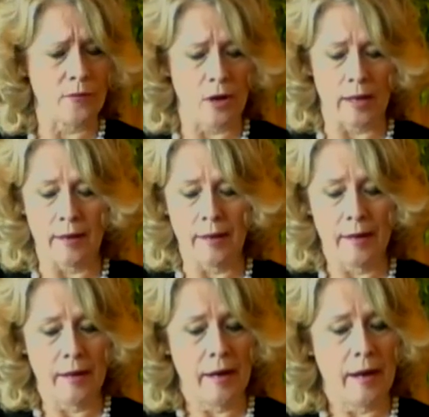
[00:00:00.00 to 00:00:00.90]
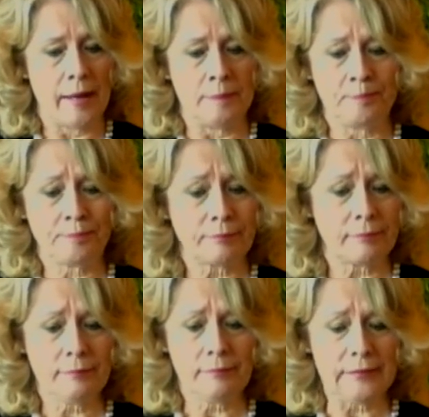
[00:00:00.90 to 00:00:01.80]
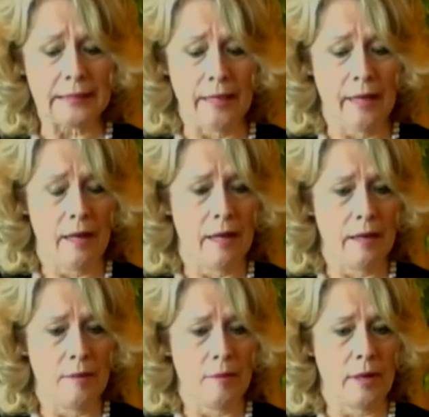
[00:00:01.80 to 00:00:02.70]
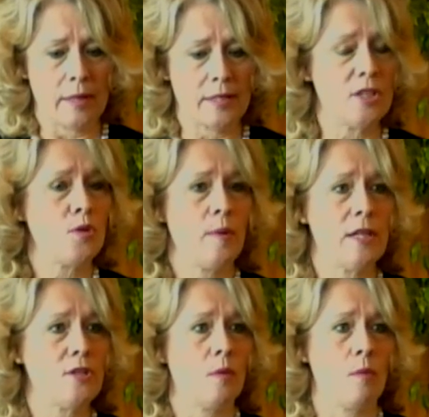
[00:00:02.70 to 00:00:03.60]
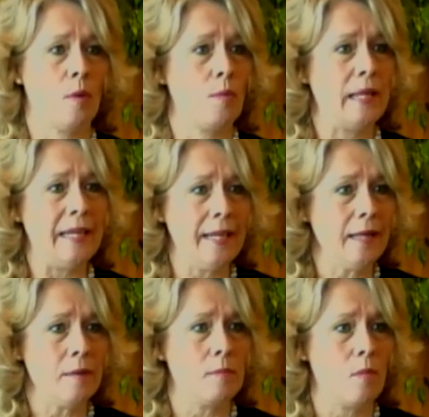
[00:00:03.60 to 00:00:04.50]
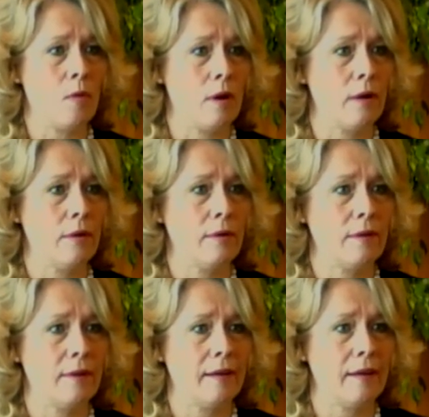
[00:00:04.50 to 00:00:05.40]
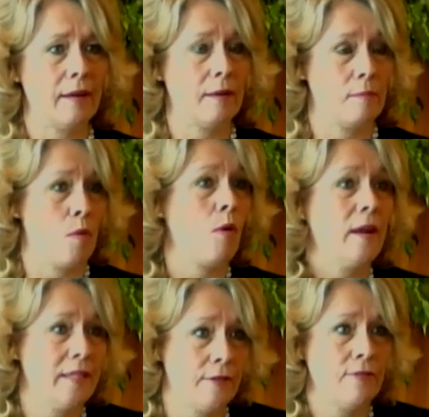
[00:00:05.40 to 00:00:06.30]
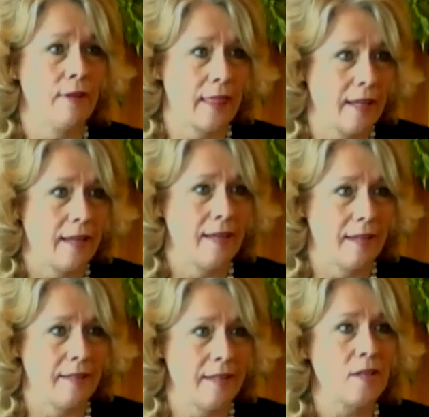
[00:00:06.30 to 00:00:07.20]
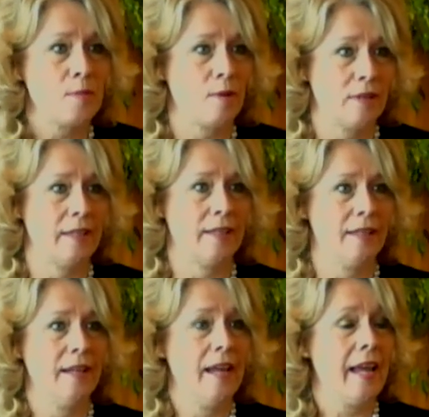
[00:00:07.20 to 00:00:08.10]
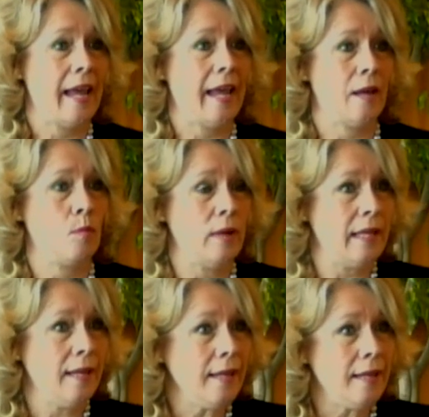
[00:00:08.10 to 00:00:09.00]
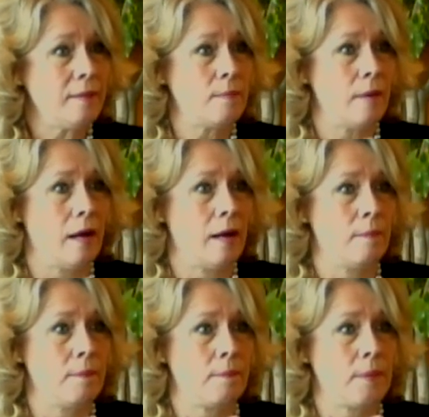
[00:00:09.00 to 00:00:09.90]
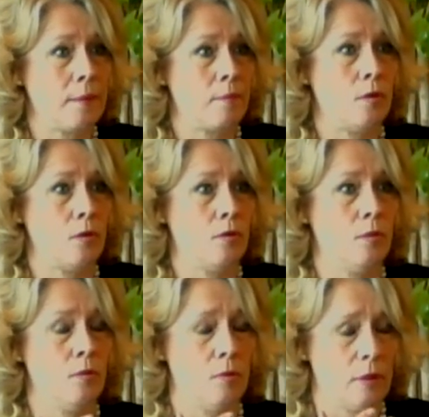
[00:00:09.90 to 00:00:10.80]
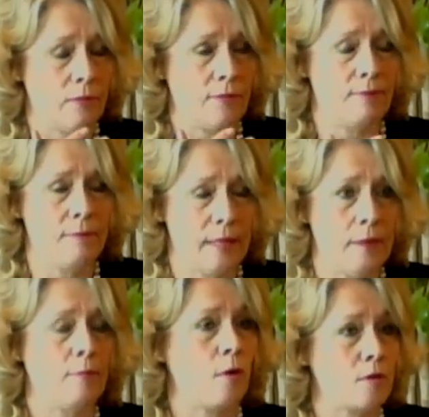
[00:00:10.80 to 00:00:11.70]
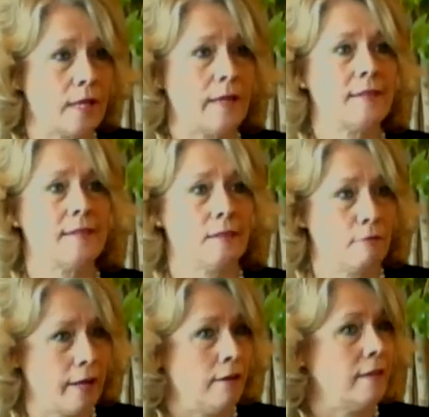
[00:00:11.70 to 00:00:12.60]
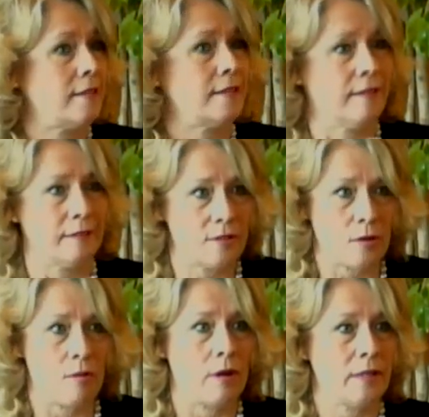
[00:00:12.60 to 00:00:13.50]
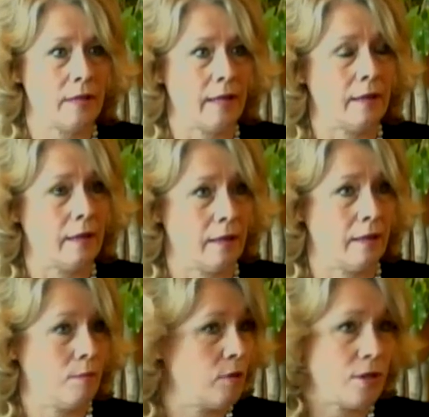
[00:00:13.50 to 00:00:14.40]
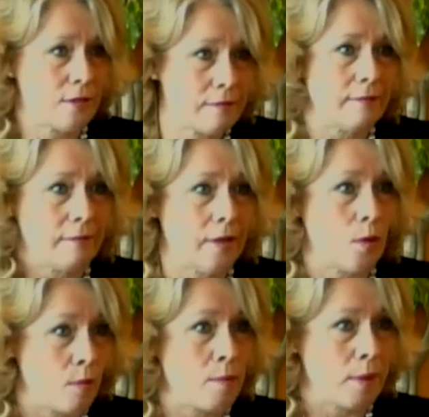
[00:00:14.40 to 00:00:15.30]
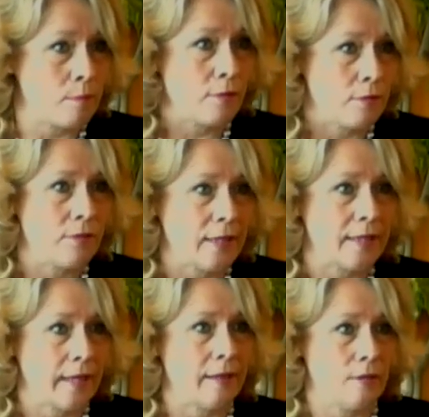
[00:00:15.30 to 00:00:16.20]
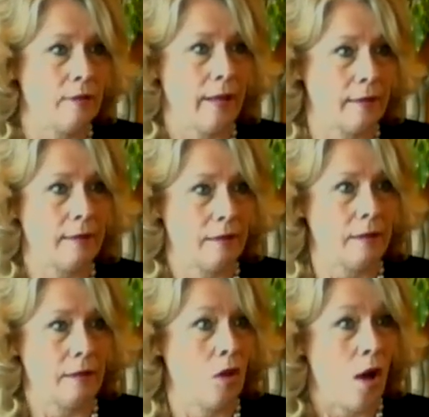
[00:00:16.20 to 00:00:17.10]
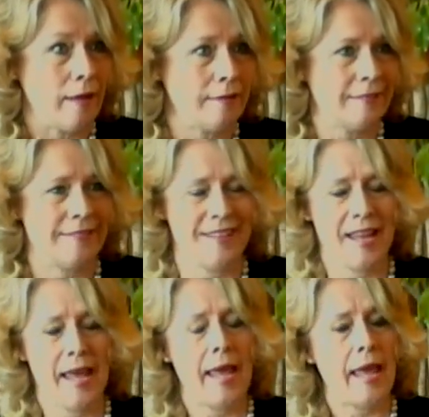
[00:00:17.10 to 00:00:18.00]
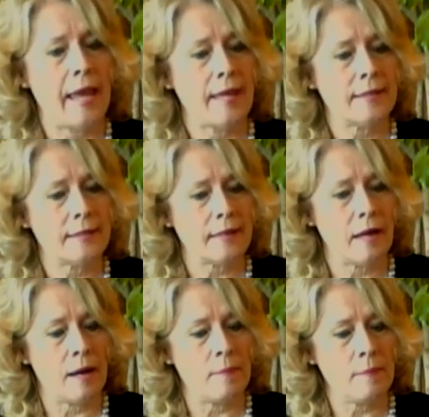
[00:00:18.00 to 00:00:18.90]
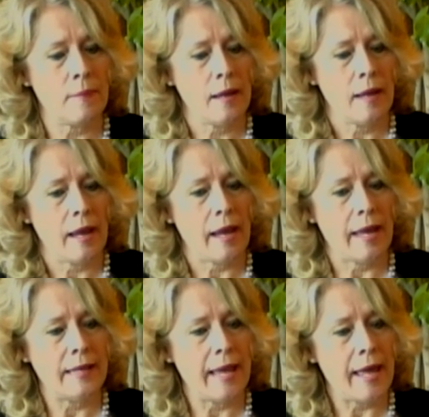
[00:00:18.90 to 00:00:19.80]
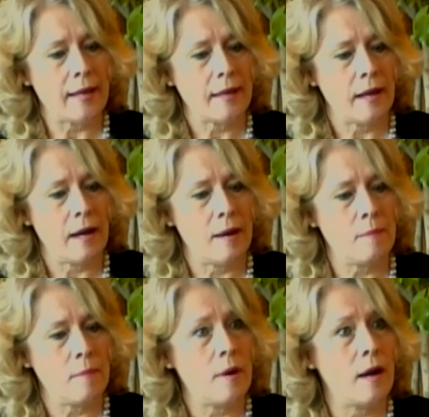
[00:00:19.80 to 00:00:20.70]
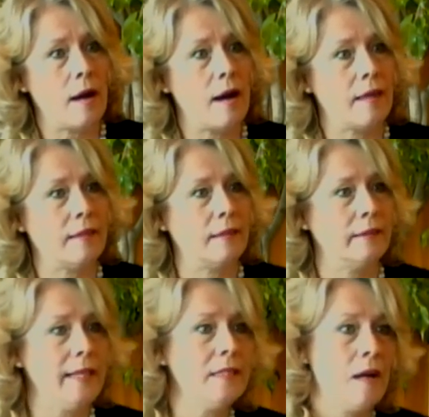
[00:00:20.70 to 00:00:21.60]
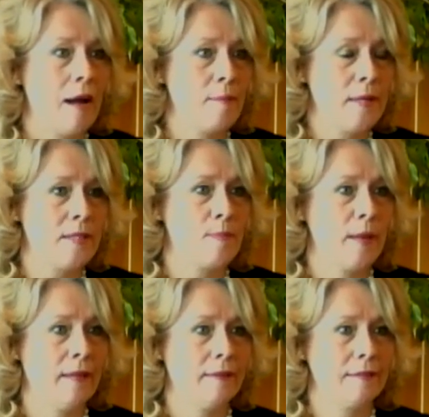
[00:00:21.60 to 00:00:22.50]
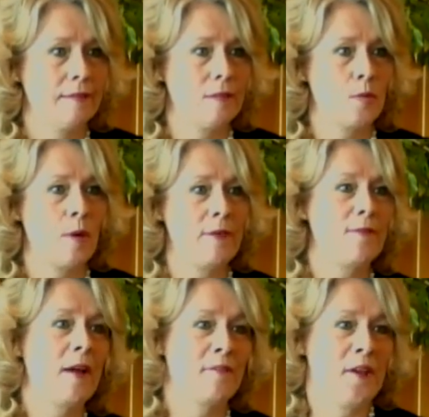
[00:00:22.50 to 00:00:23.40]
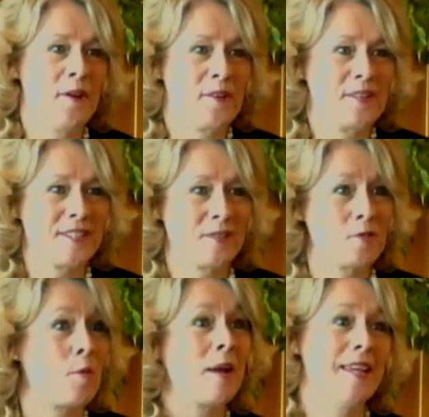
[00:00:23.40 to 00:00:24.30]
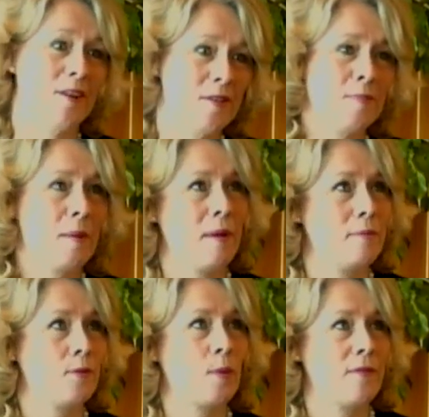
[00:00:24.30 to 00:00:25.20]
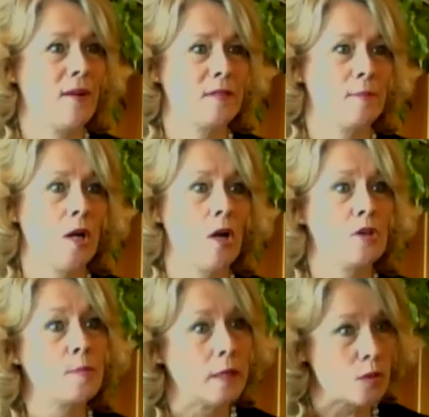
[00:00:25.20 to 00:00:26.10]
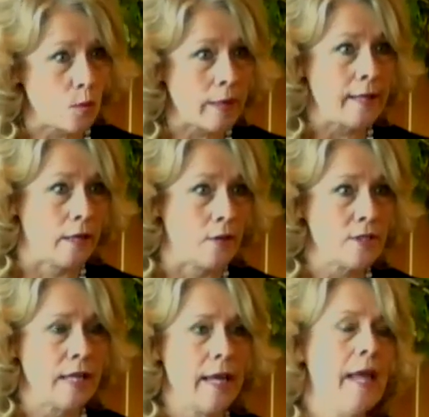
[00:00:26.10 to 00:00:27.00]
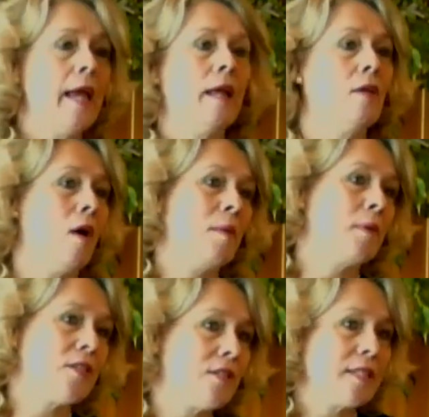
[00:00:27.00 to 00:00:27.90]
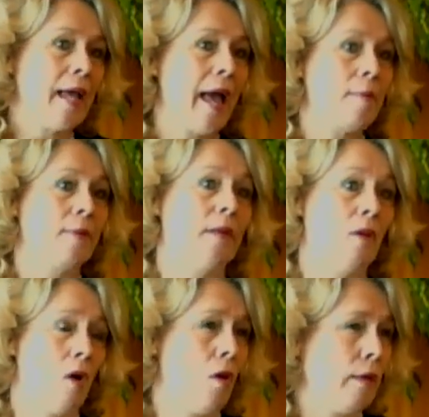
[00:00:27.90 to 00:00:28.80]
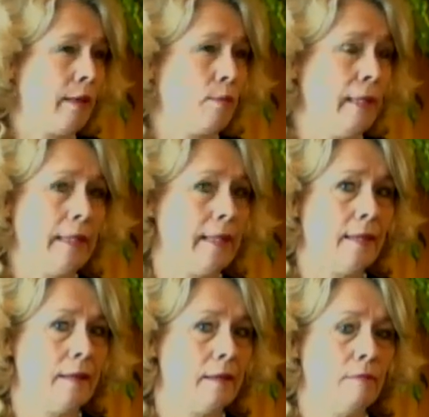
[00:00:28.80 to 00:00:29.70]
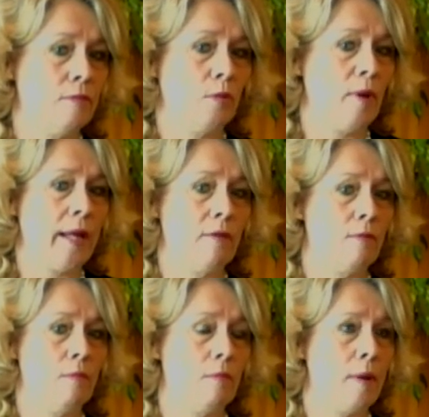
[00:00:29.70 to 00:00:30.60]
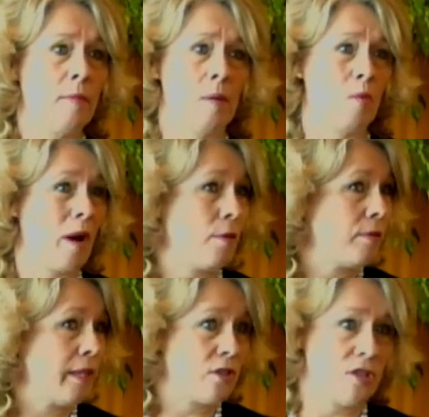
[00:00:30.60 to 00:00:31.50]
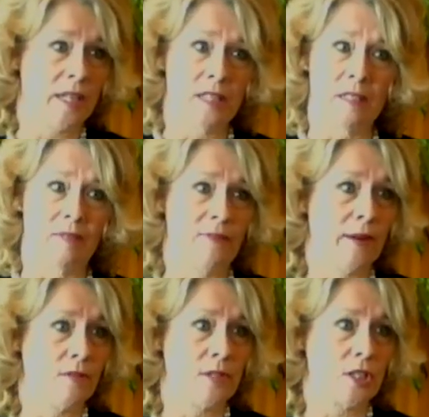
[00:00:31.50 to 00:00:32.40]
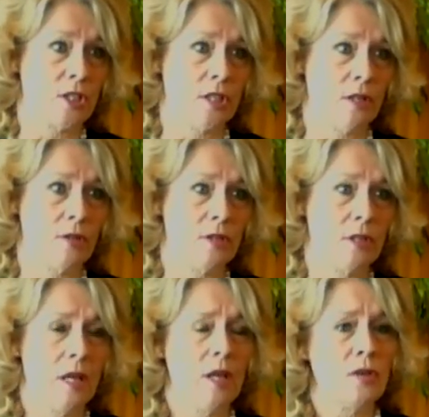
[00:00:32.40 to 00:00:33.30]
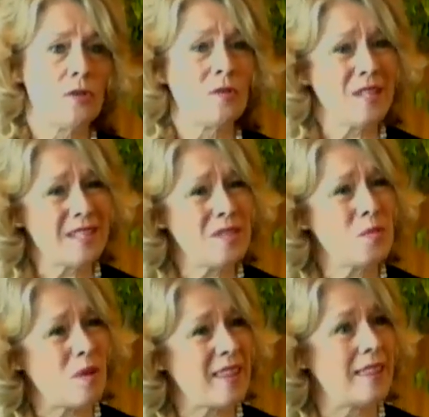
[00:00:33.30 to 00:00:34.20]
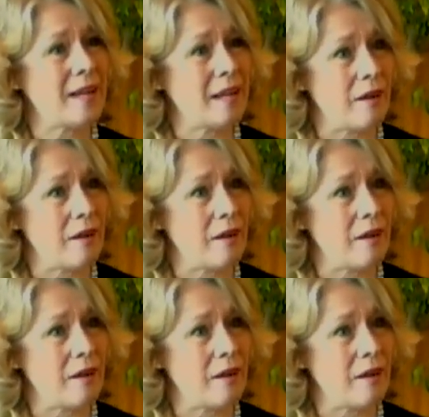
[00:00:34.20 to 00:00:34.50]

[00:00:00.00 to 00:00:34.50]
we've got um, uh, a situation where we need more uh, more and different thinking desperately. Mm-hmm. And we need um, people who will f- be process and rigorous and so on, and, and which, you know, women prove that they do that a lot. Mm-hmm. And, um, and yet, um, the lead time has been 25 years or 20 years, maybe yeah. 25 is a bit harsh, but 20 years, and not much has happened at all. Like really, the the rate of women on board, I don't think has changed in five or six years. Well, so this is where I think